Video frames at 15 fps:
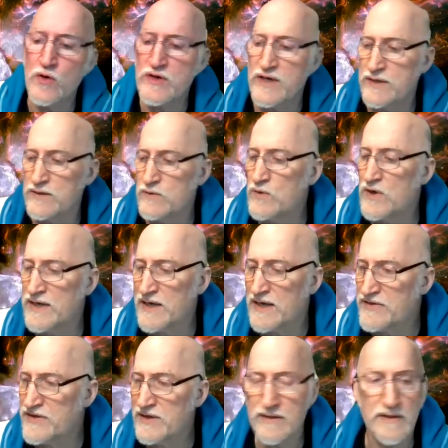okay well i
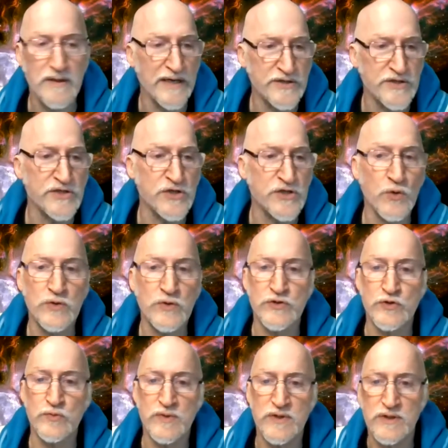think i just told
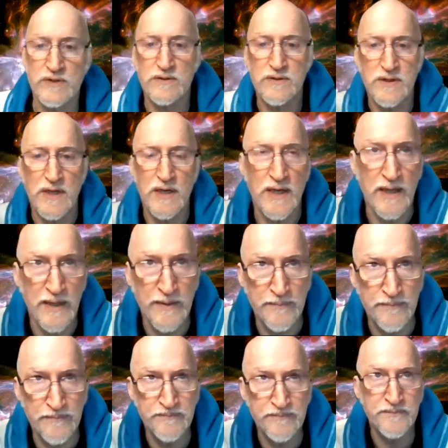you but
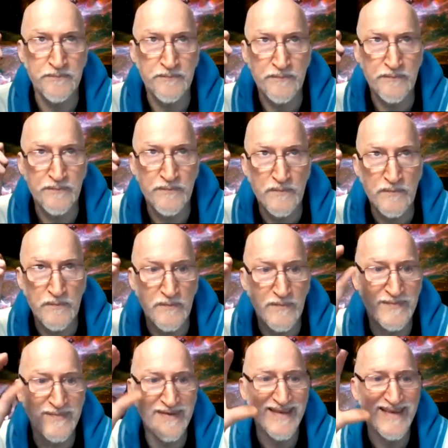um,
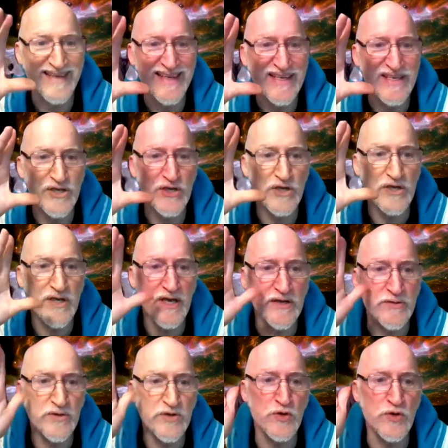
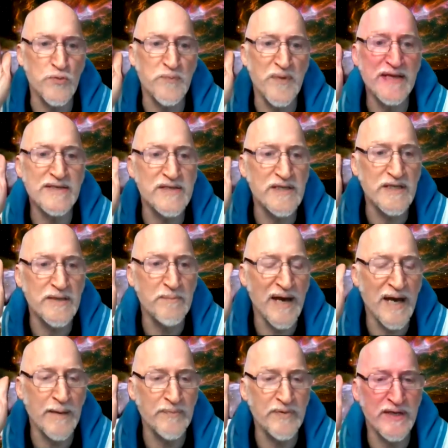you're basically
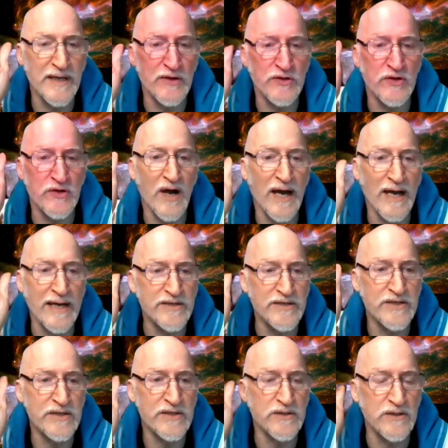mapping out your
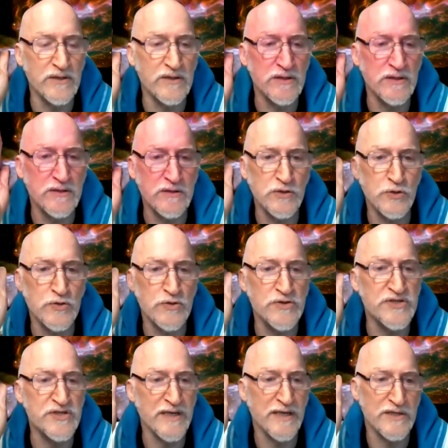ideal lunar
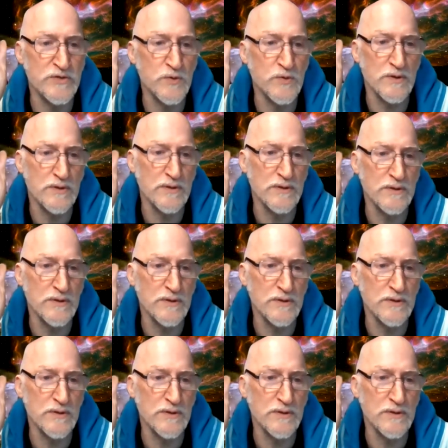schedule